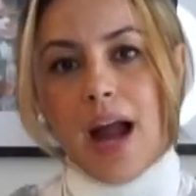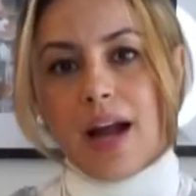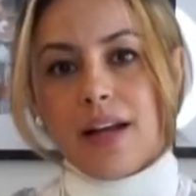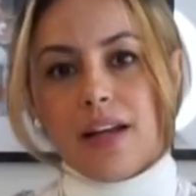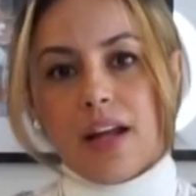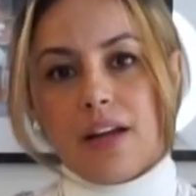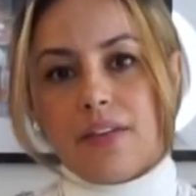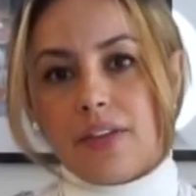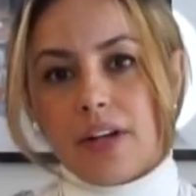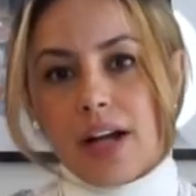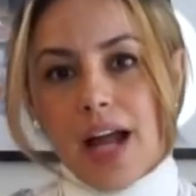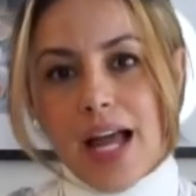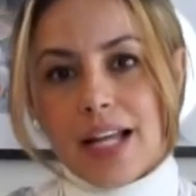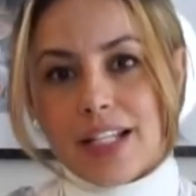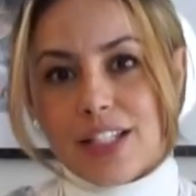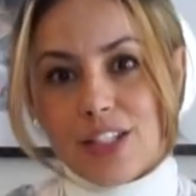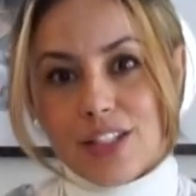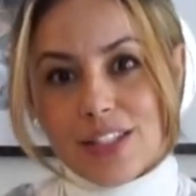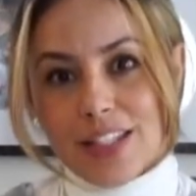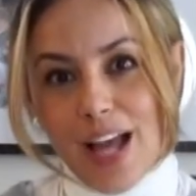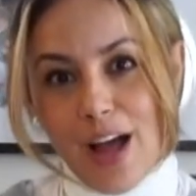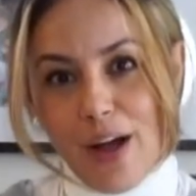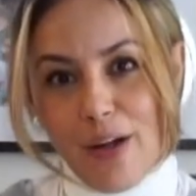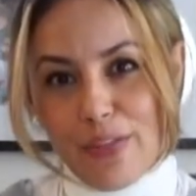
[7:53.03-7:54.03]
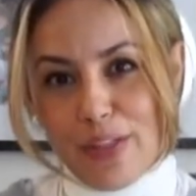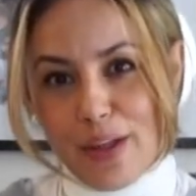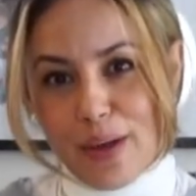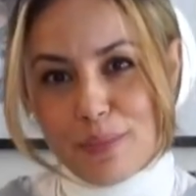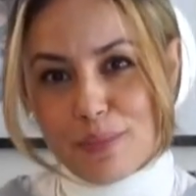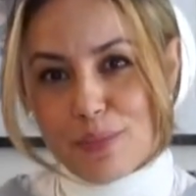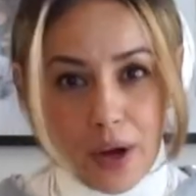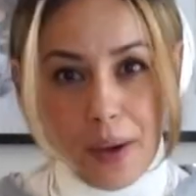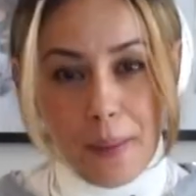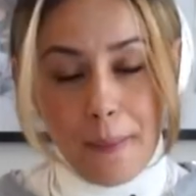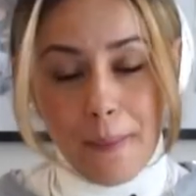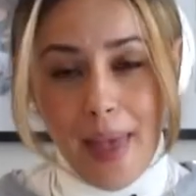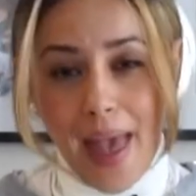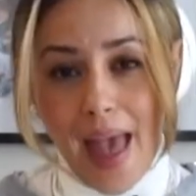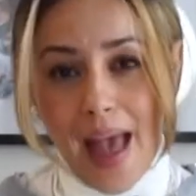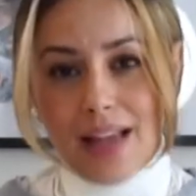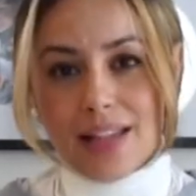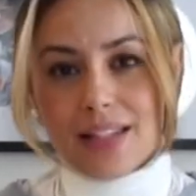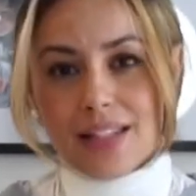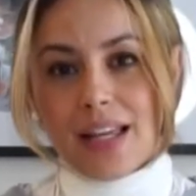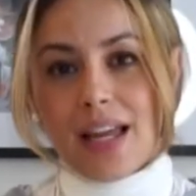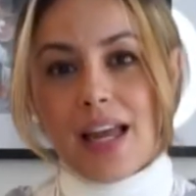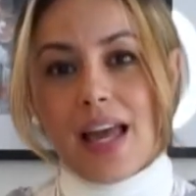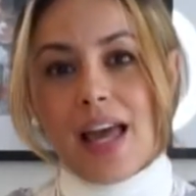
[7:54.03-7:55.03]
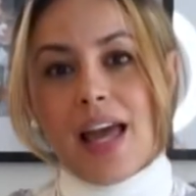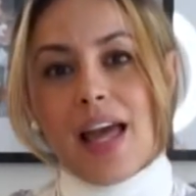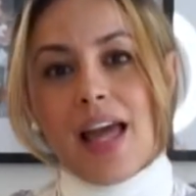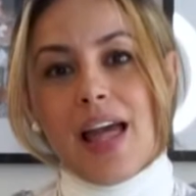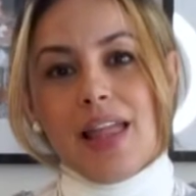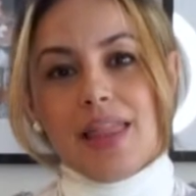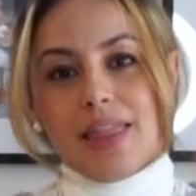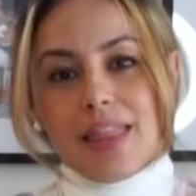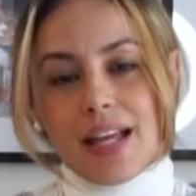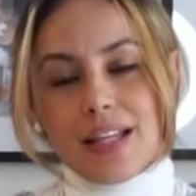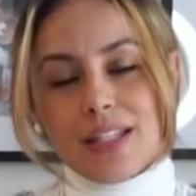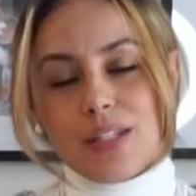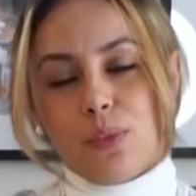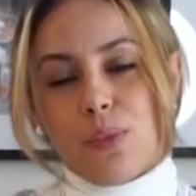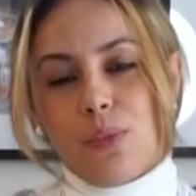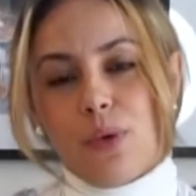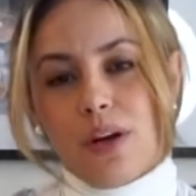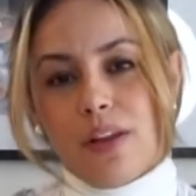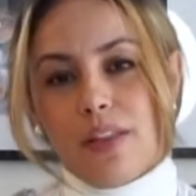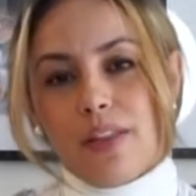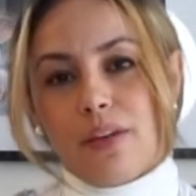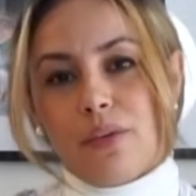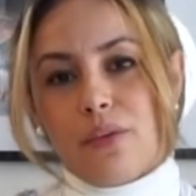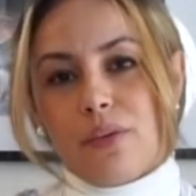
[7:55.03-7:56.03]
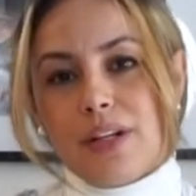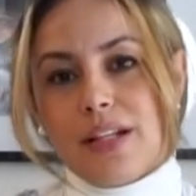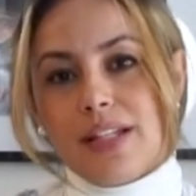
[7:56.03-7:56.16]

I never had to tell them to wear a mask. And that's one of the